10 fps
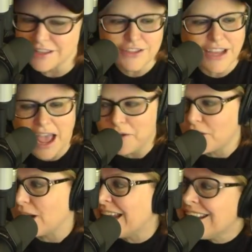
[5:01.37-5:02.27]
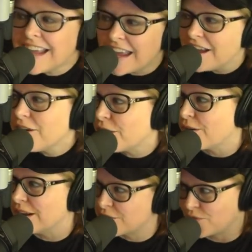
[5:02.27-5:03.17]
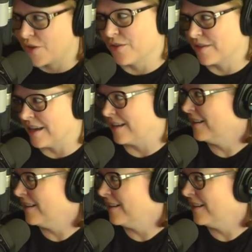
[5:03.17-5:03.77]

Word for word: this counter in here is filthy.